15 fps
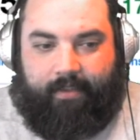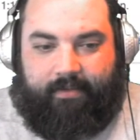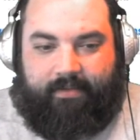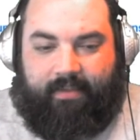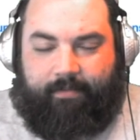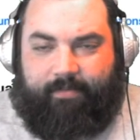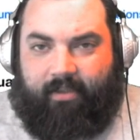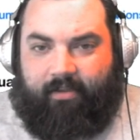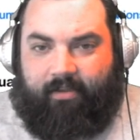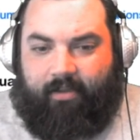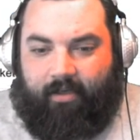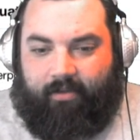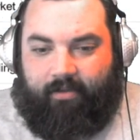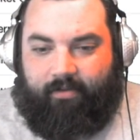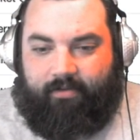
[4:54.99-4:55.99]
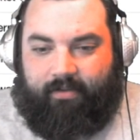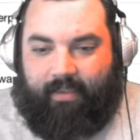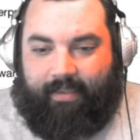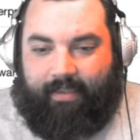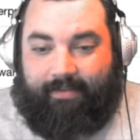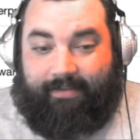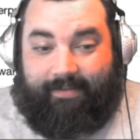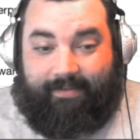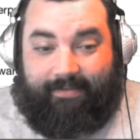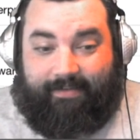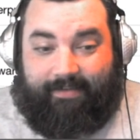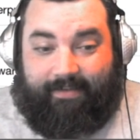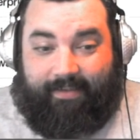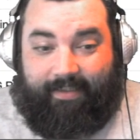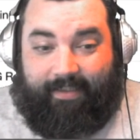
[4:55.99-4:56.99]
something along those lines. You can
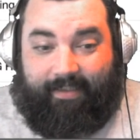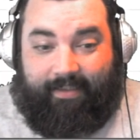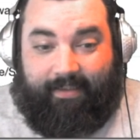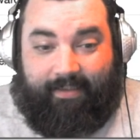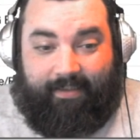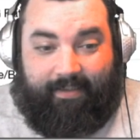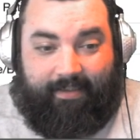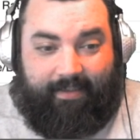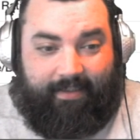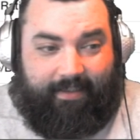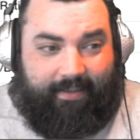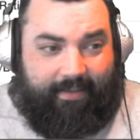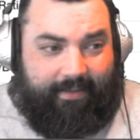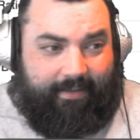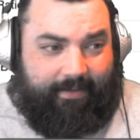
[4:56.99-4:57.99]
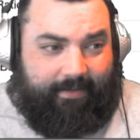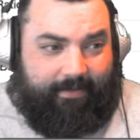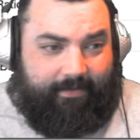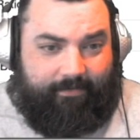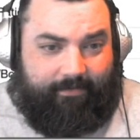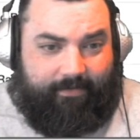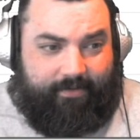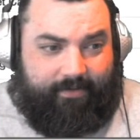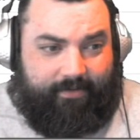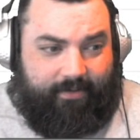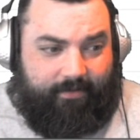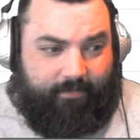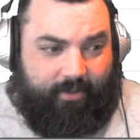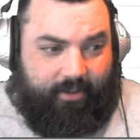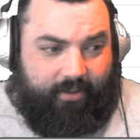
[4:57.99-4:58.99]
see what is
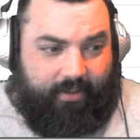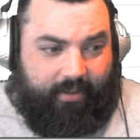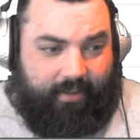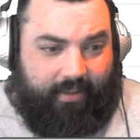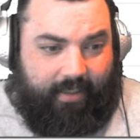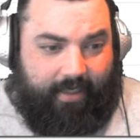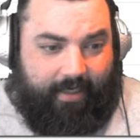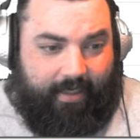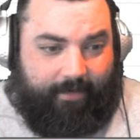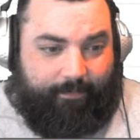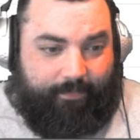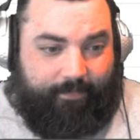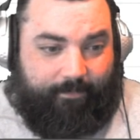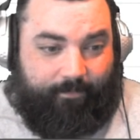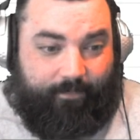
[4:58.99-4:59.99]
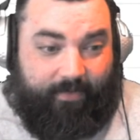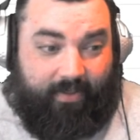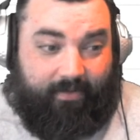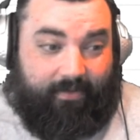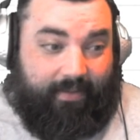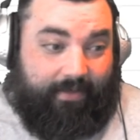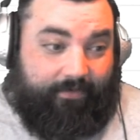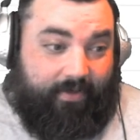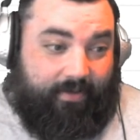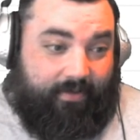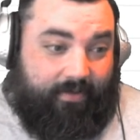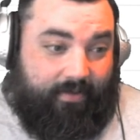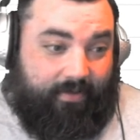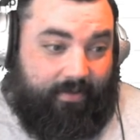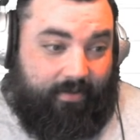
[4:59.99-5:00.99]
their market cap. they're
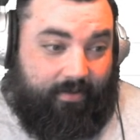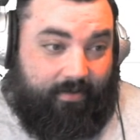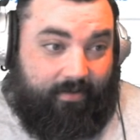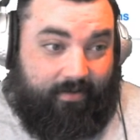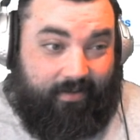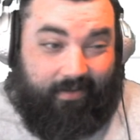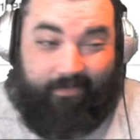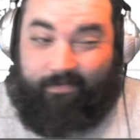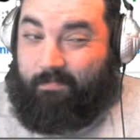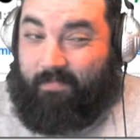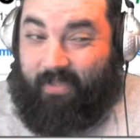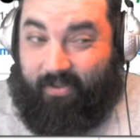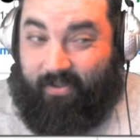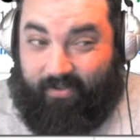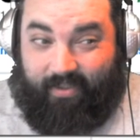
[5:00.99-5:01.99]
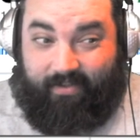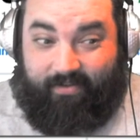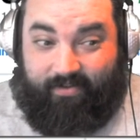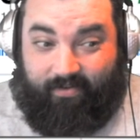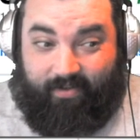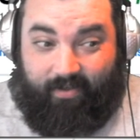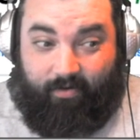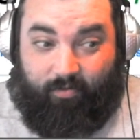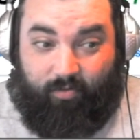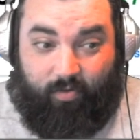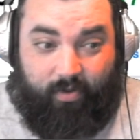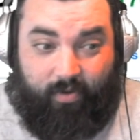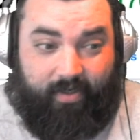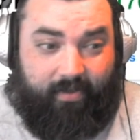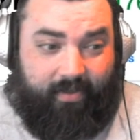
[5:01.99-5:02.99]
11 million, so they're
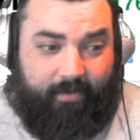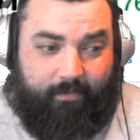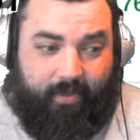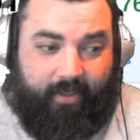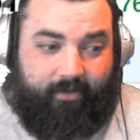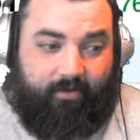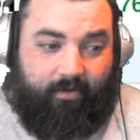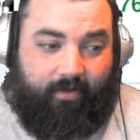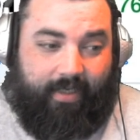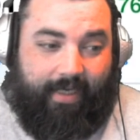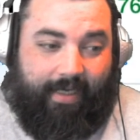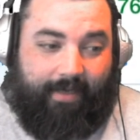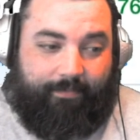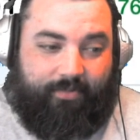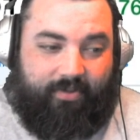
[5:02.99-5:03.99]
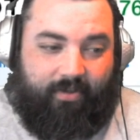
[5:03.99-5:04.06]
really micro cap.